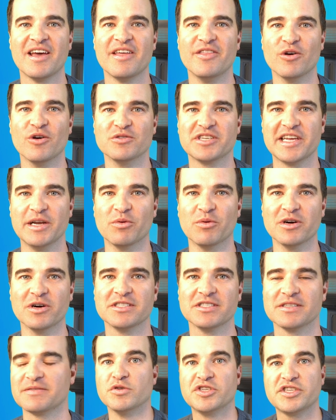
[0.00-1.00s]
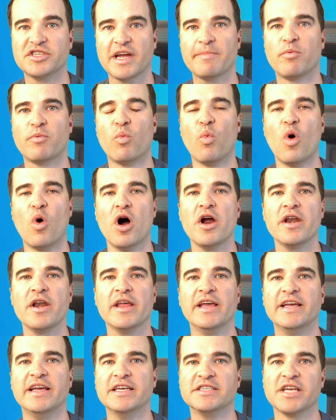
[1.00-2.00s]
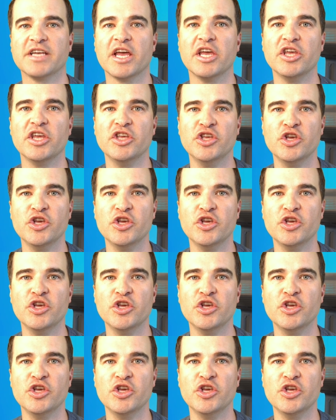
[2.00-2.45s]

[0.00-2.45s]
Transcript: those keywords. So step one is